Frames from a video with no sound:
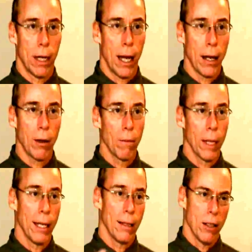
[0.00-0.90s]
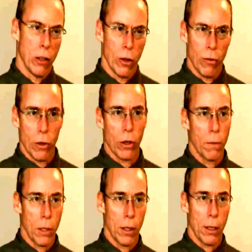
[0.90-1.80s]
I don't mean in the UFO
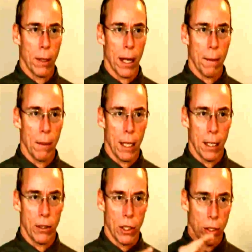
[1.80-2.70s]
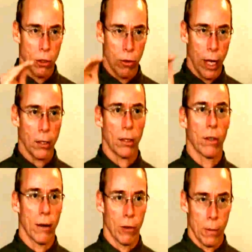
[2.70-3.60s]
community, but I mean in senior ranks
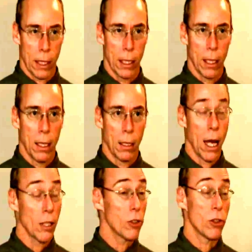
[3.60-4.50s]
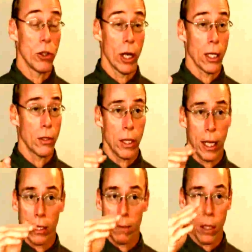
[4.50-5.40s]
of government, not just in the United
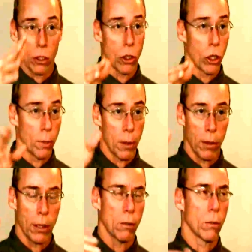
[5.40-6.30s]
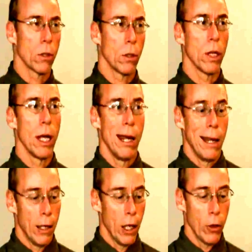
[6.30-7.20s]
States, but in Europe and around the world,
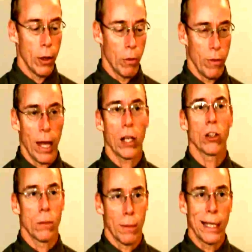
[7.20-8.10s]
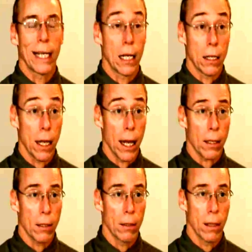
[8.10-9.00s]
know that we've actually made
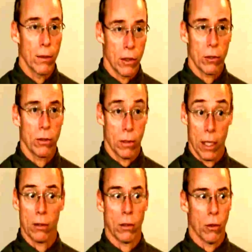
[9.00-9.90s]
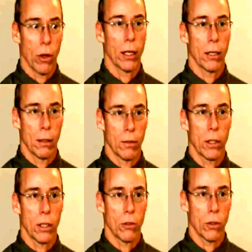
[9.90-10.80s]
contact. And this gets a great deal of
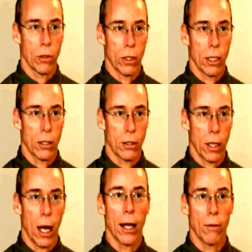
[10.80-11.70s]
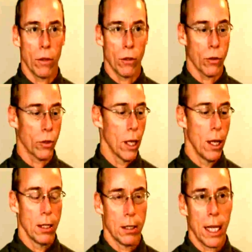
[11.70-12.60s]
attention to these high officials.
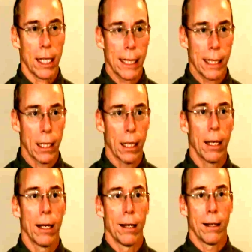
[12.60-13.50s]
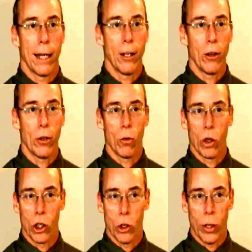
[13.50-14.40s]
Secondly, they know
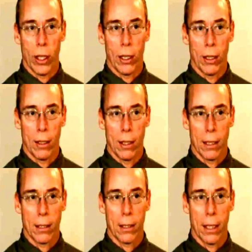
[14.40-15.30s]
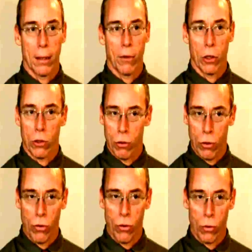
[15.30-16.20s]
that we're doing this in a very
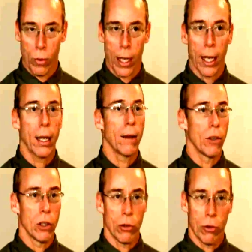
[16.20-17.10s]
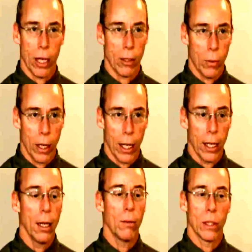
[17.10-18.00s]
truthful way, in a very direct
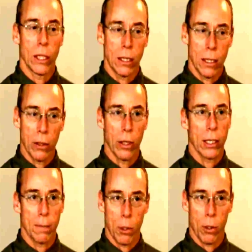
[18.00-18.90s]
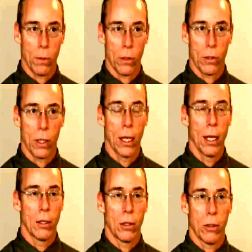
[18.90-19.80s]
way, with serious purpose.
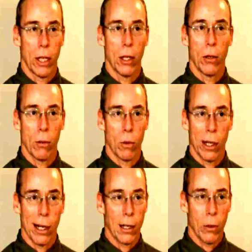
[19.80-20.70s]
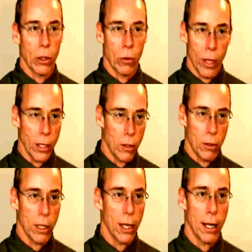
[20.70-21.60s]
So they know that we're not going to
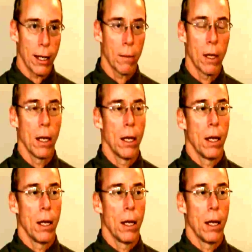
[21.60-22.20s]
waste their time.